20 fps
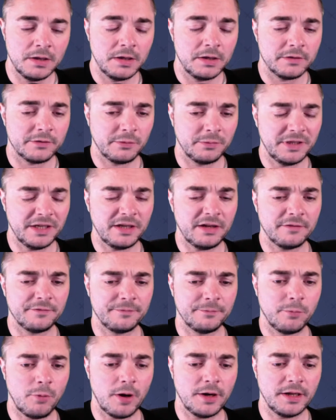So we did
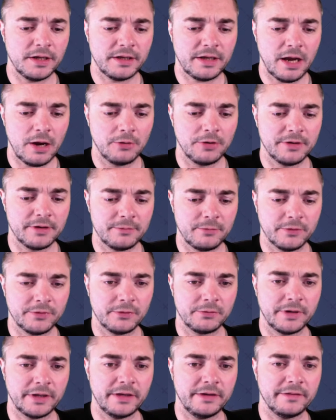have one encounter that was
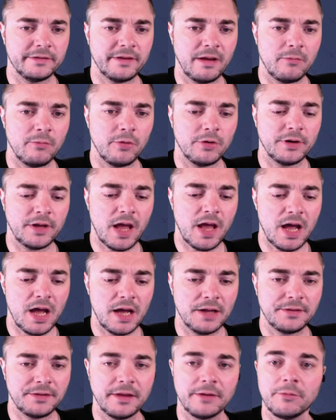already somewhat
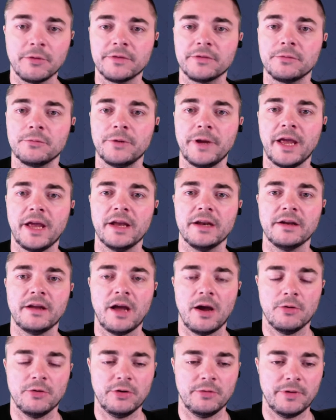hard. That was the rare
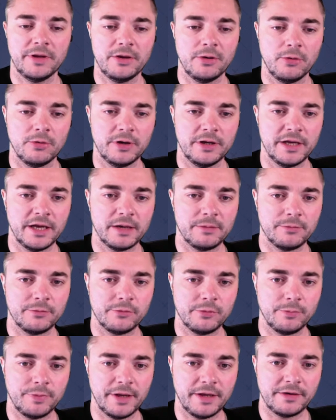encounter where you only had
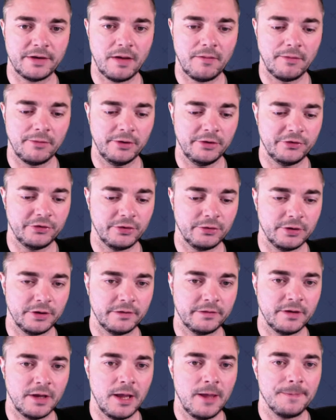to play Tavarinci
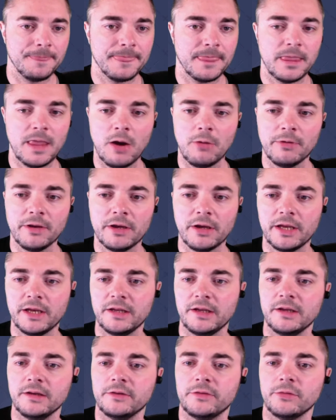units. Now we're
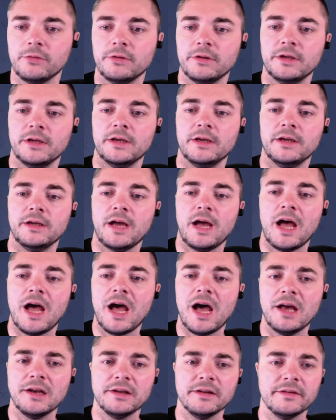getting to the
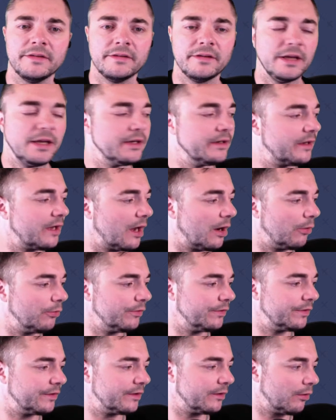hardest
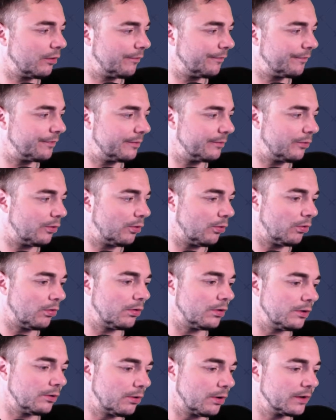encounter of them
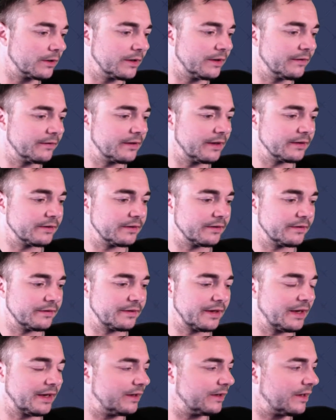all, or at least like the
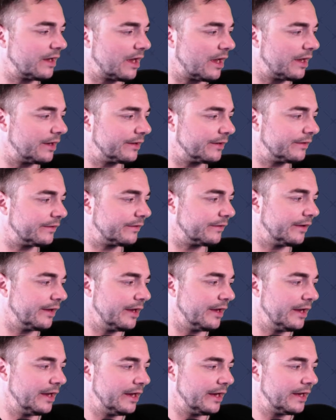second hardest,
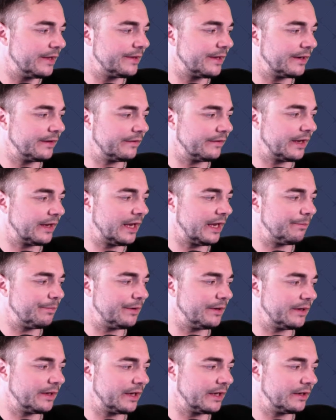and that is
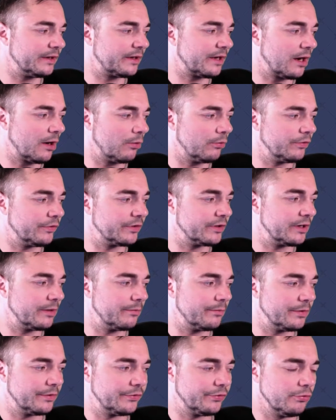epic encounter
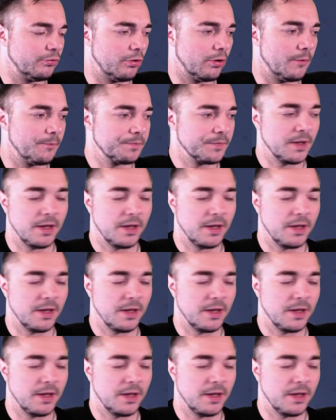number 2.